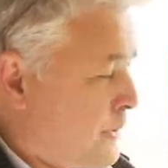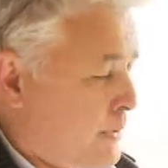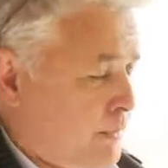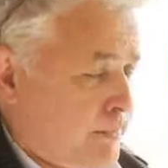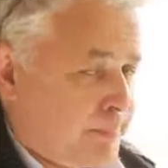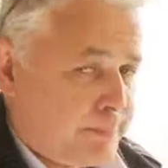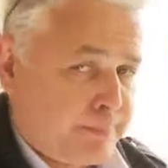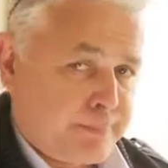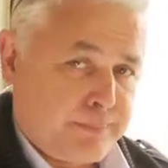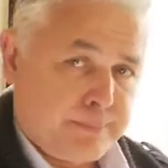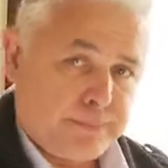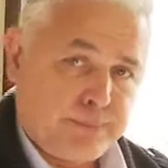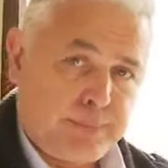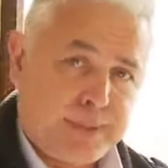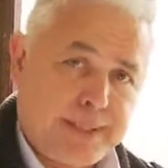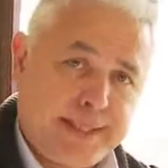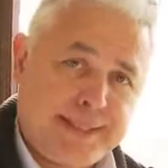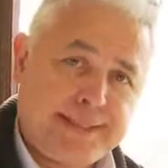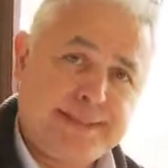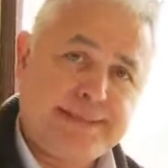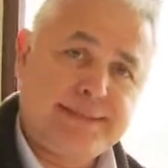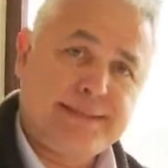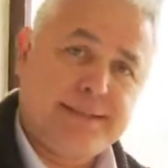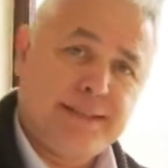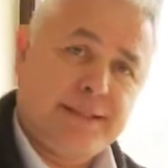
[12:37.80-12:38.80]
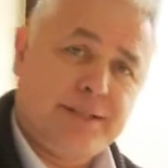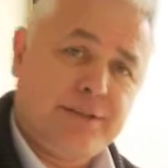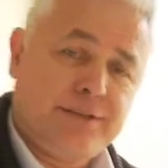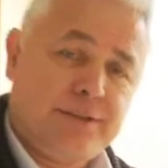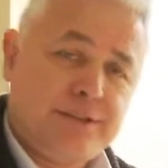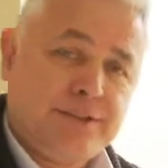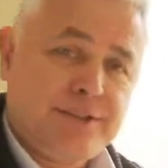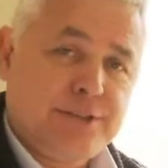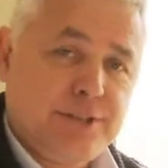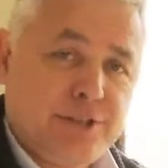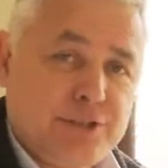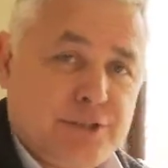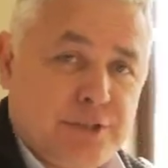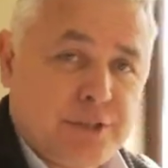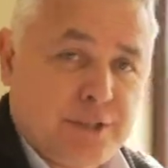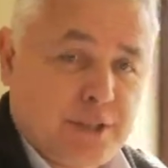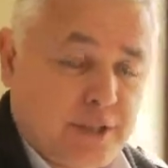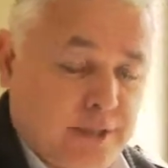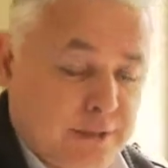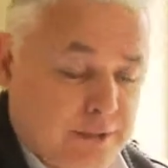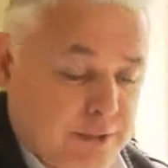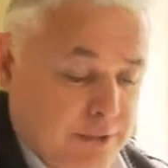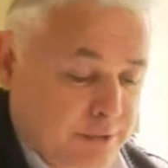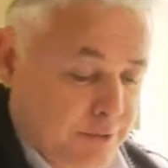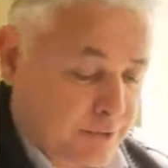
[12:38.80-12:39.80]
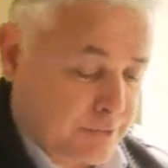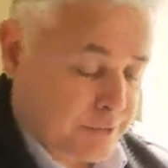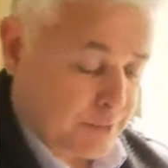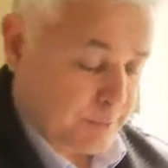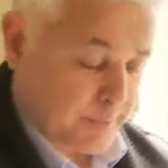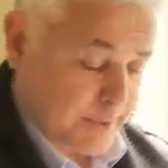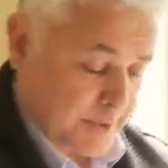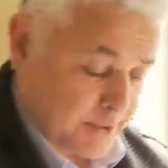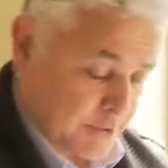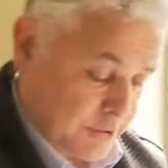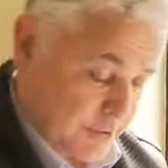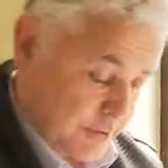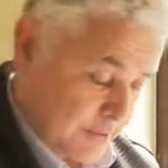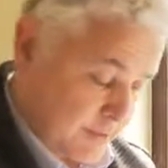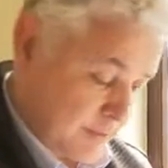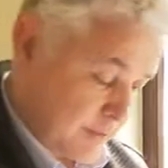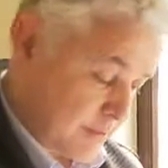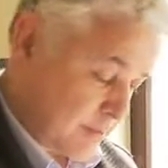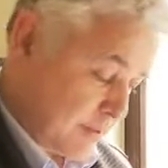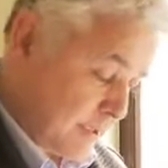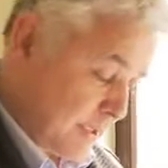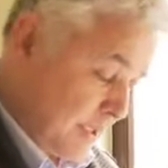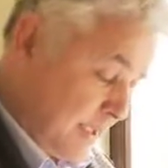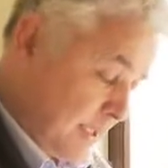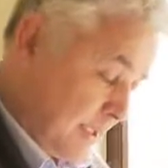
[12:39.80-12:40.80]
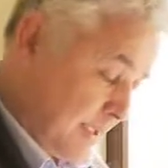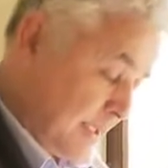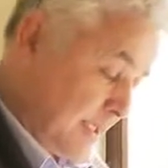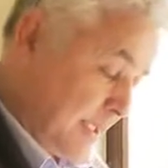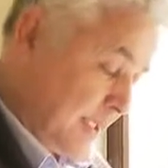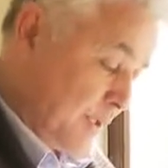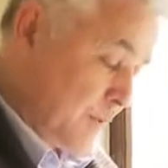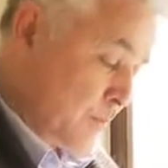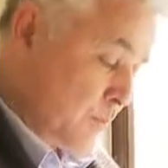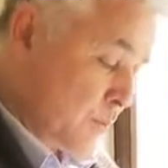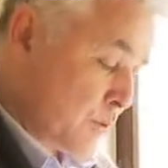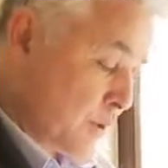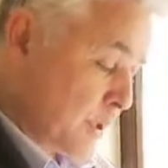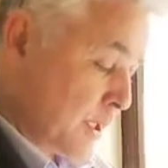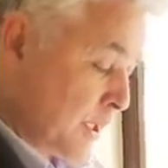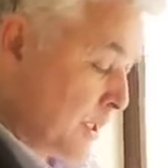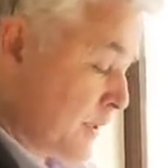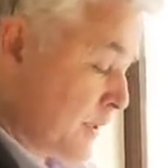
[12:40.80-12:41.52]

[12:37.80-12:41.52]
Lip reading: we'll base our decision on those dimensions, and they work